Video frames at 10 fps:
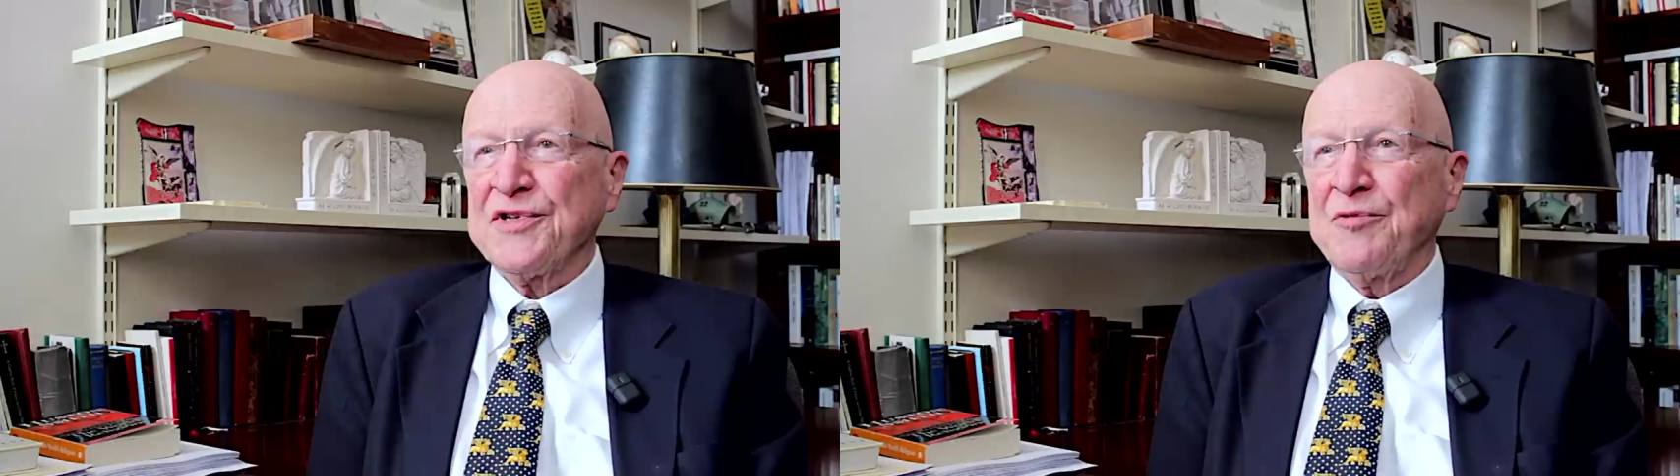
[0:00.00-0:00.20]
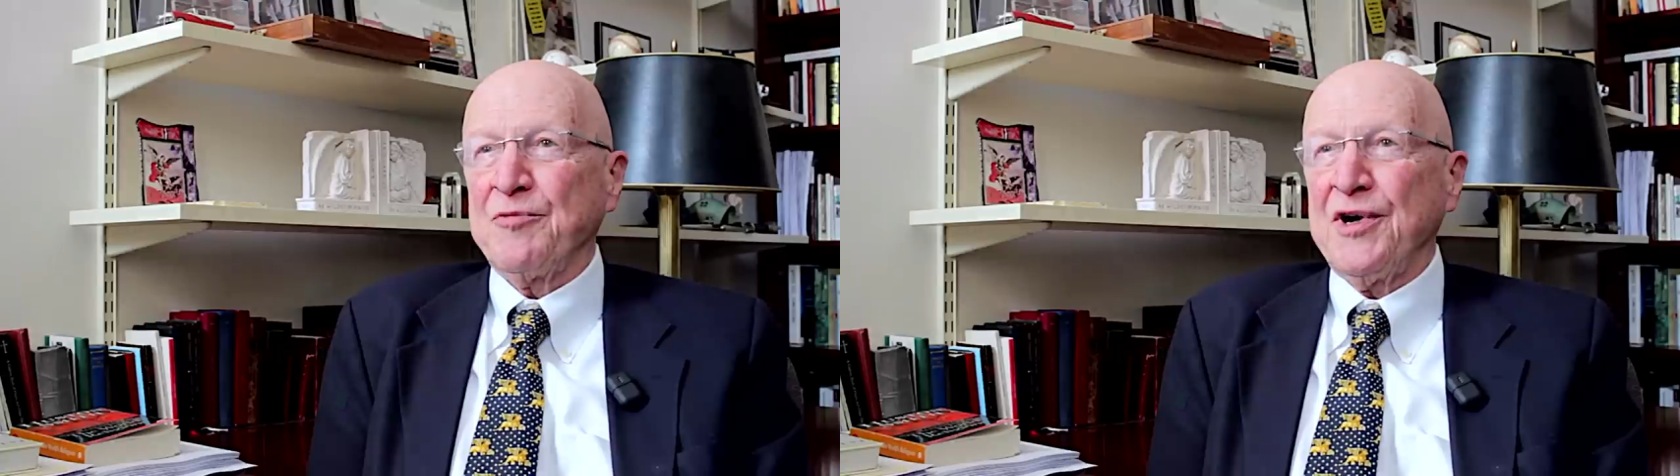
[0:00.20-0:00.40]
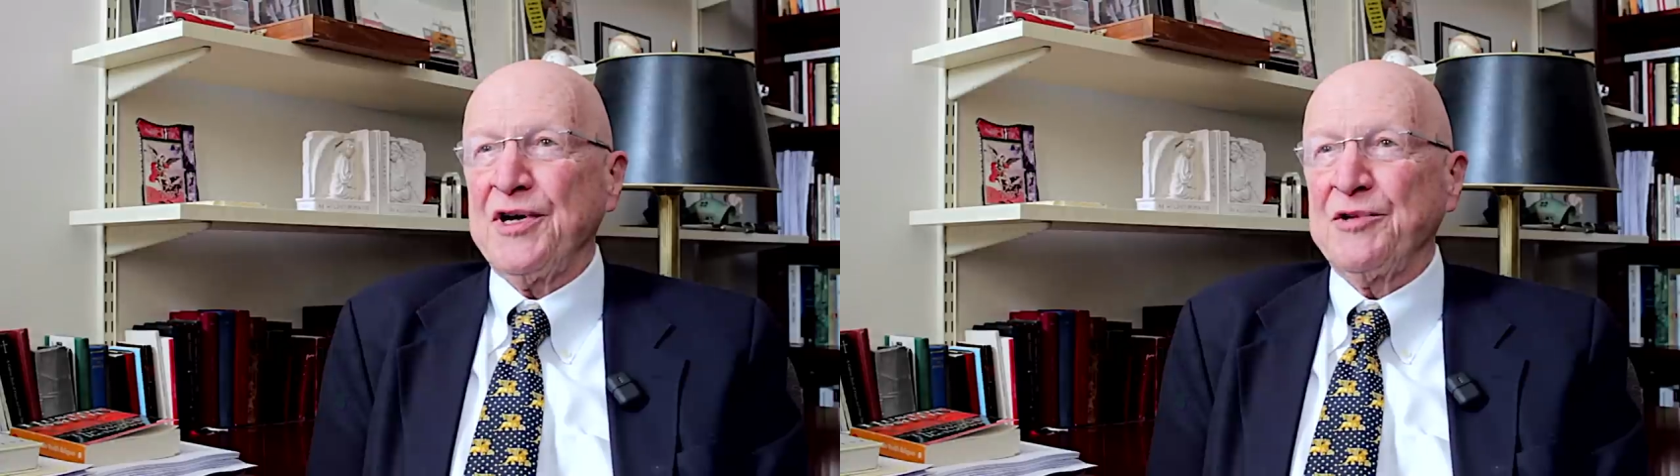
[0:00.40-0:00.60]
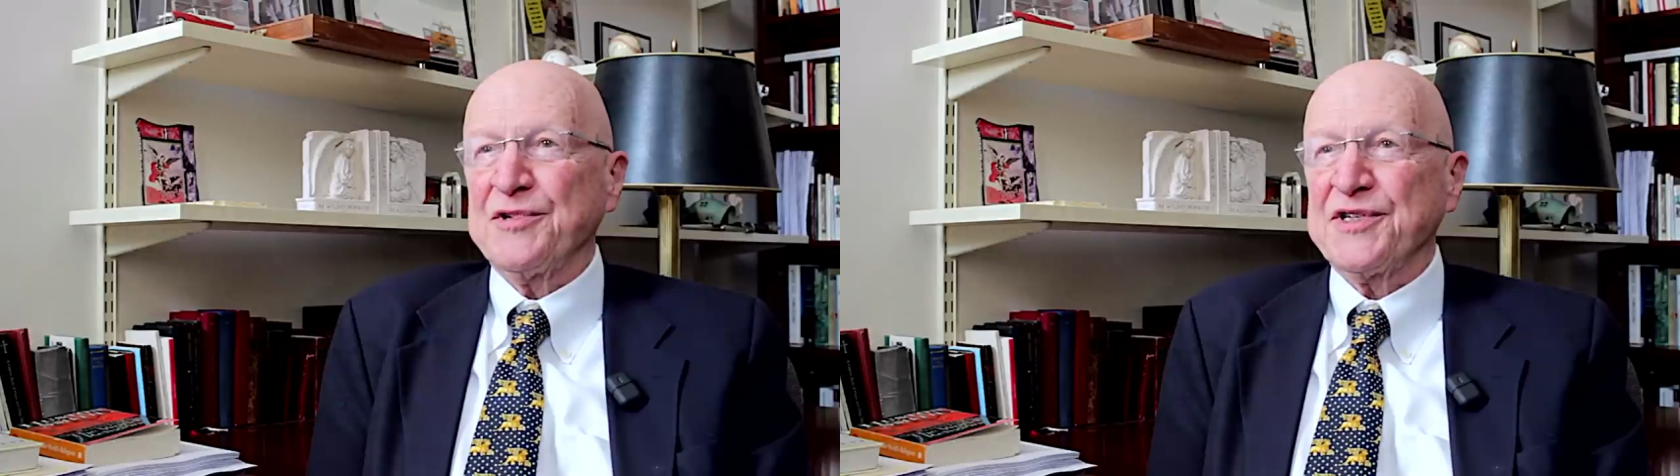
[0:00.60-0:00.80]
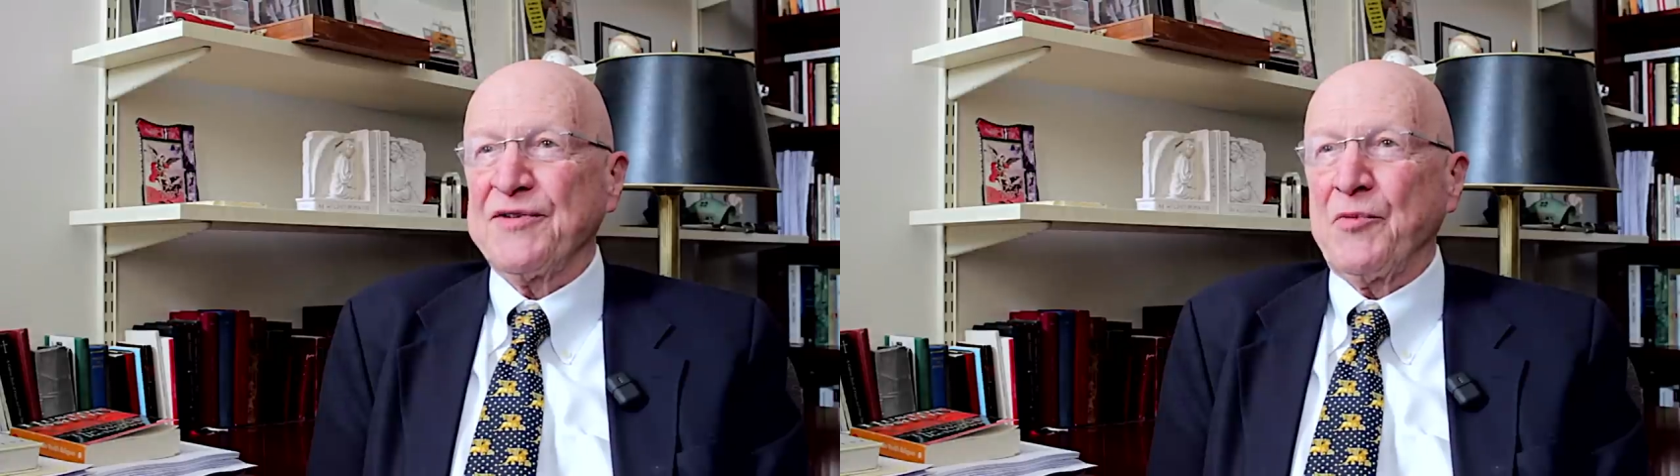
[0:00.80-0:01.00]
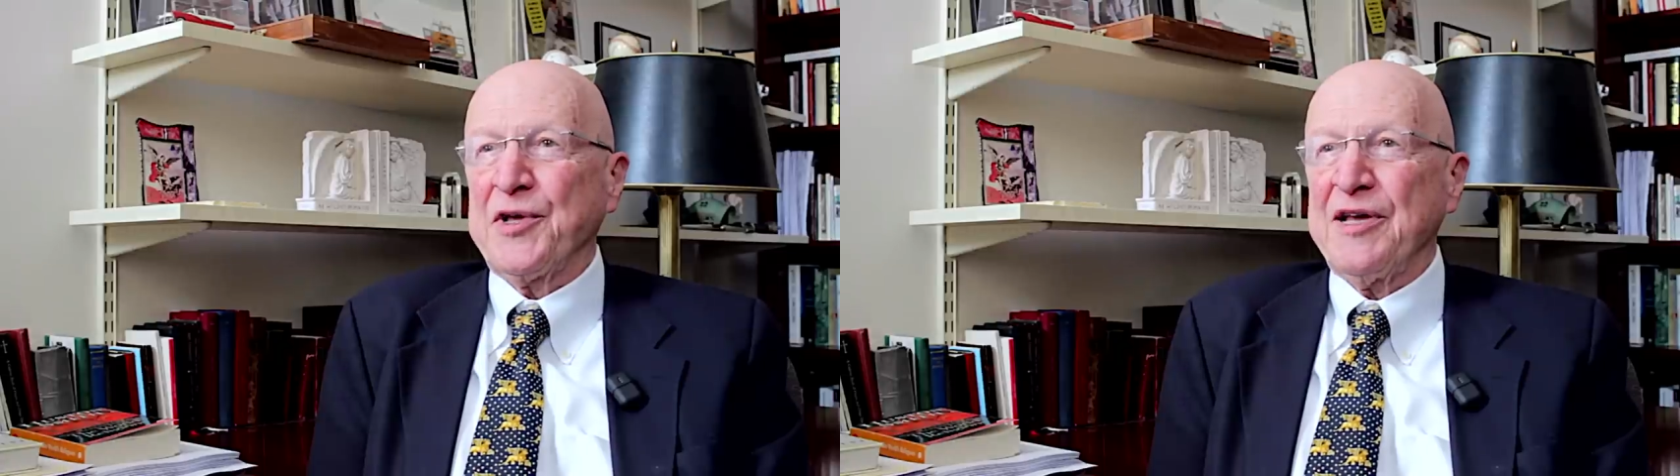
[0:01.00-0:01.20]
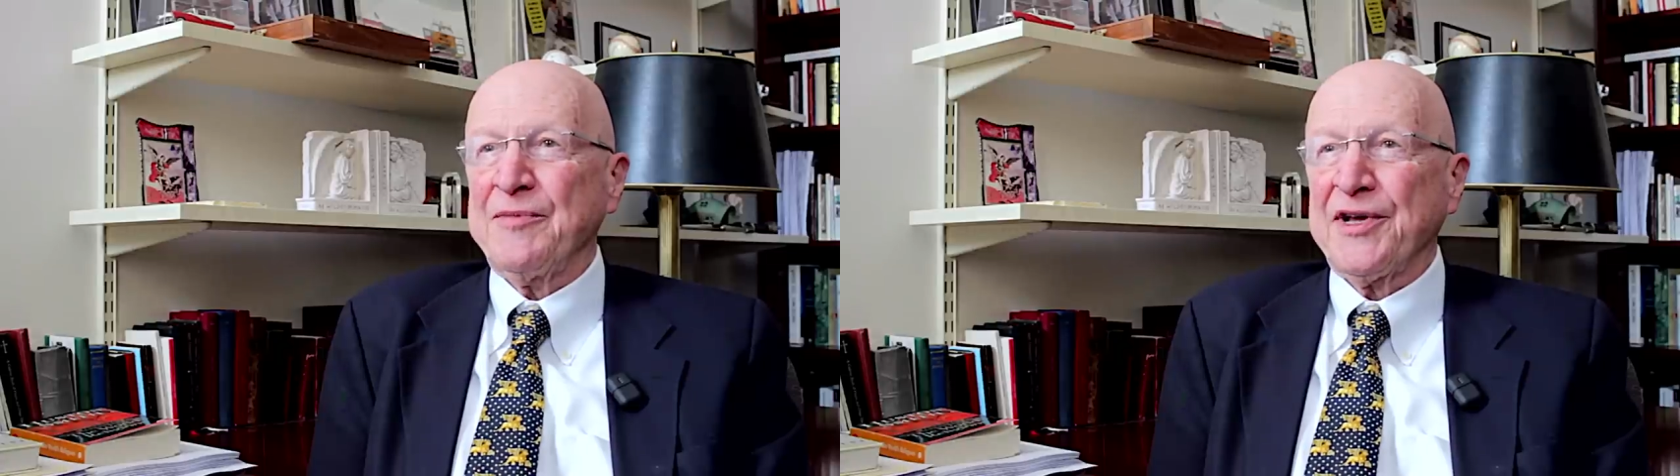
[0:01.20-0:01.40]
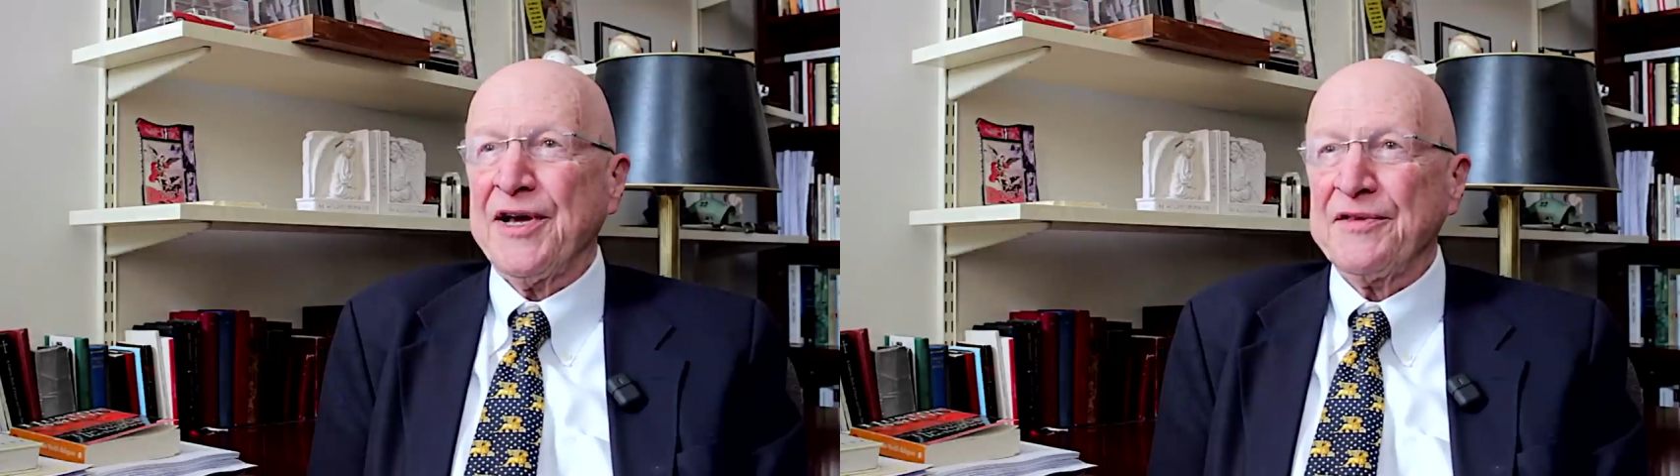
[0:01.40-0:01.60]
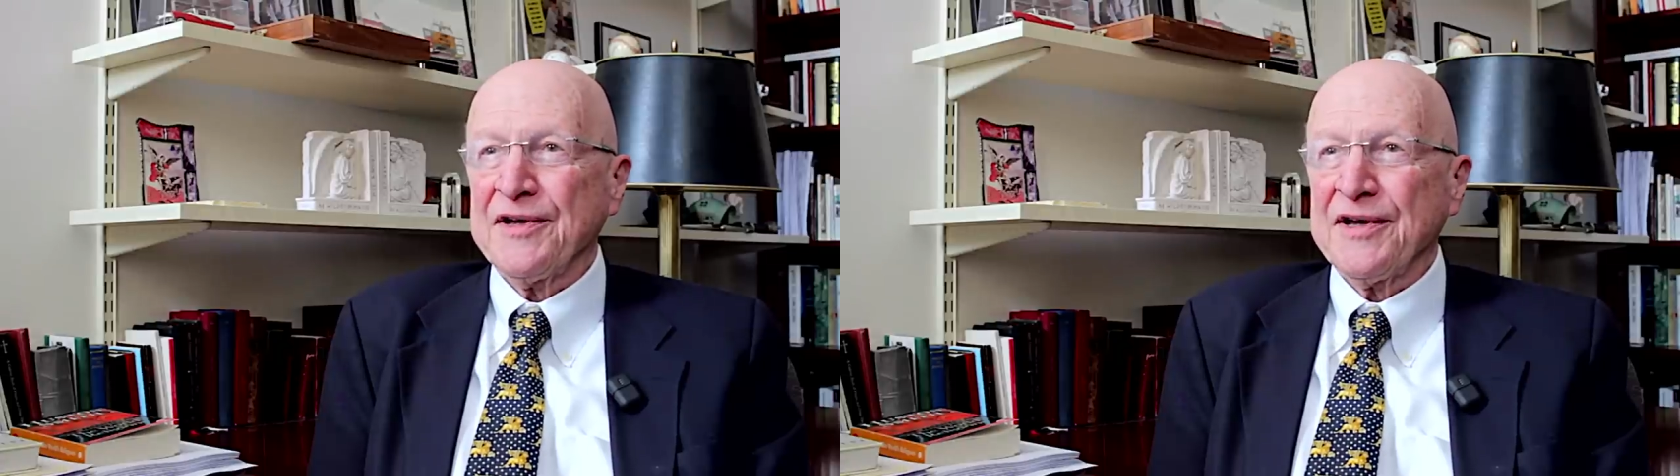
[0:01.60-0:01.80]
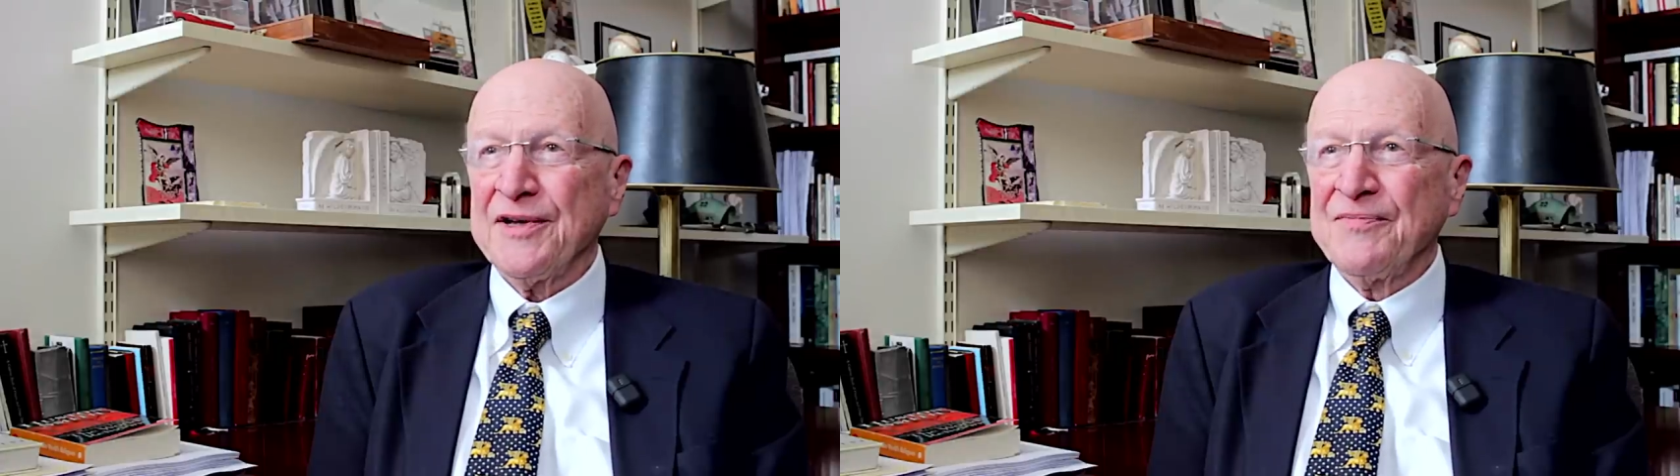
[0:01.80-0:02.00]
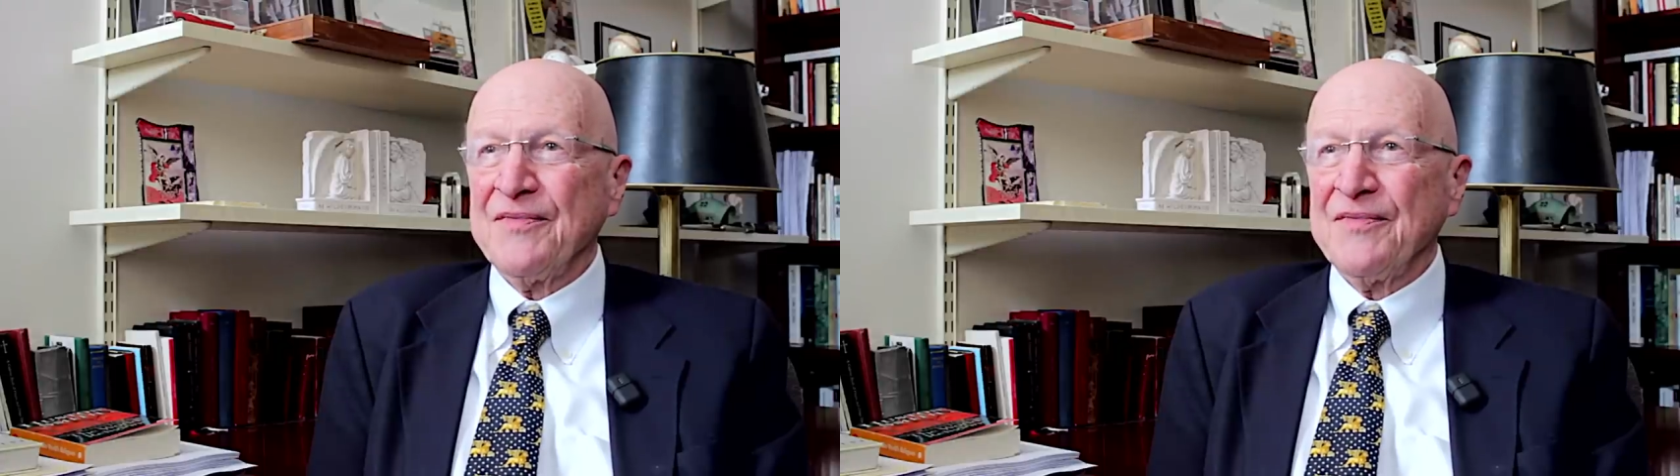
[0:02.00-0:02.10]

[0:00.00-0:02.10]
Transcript: on why Lewis never became a Catholic.